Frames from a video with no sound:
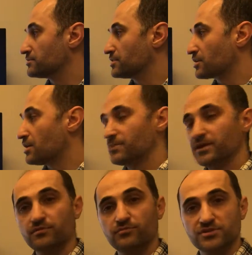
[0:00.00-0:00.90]
the
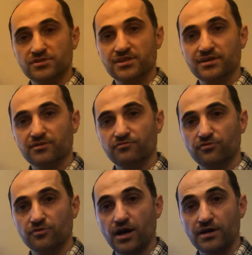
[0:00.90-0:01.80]
company was seeking
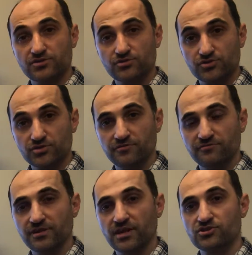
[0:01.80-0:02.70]
for ISO
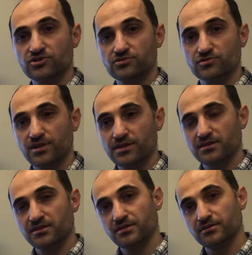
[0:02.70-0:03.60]
certification so that
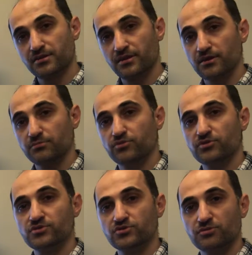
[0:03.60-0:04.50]
it can
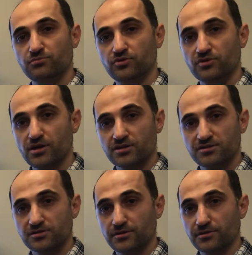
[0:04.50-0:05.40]
produce the
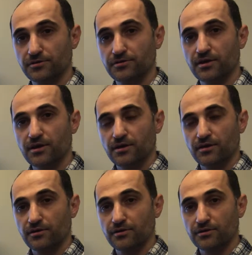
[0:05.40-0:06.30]
products
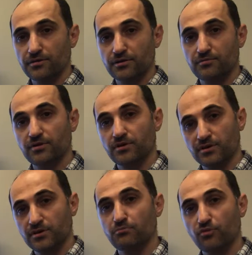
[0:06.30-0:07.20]

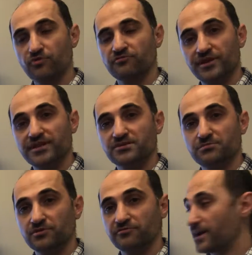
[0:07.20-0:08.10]
in a more
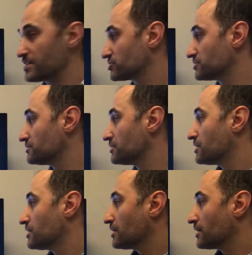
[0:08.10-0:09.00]
flexible fashion.
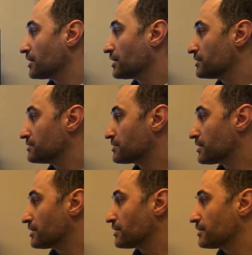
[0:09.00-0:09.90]
And
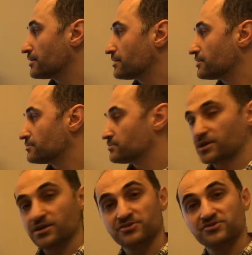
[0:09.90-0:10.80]

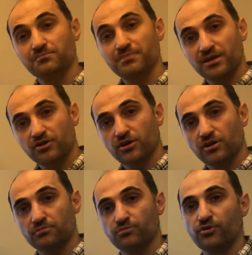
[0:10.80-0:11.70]
because it's a
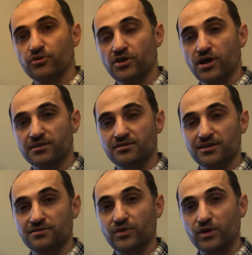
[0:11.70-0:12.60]
medical product,
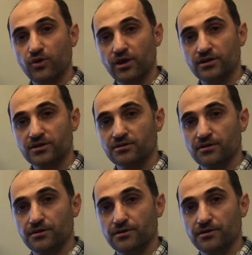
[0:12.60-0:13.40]
it required